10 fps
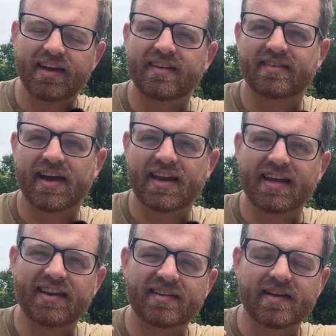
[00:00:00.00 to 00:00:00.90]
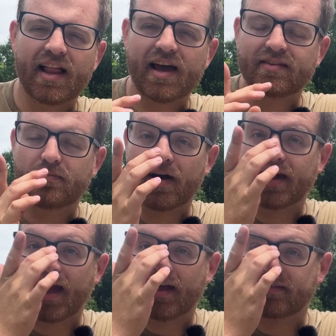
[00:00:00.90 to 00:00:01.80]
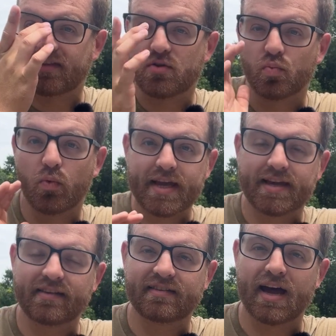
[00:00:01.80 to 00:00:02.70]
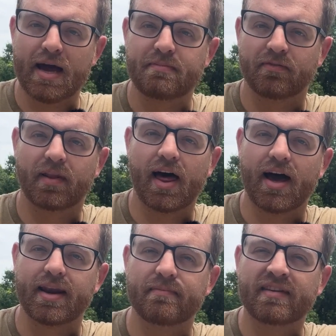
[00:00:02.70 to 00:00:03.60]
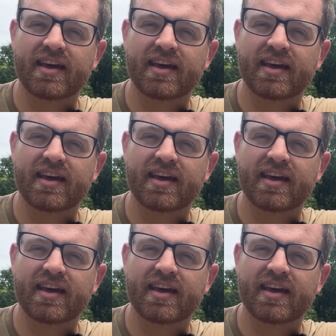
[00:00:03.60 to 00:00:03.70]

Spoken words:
is that it is classified as the weakest type of line.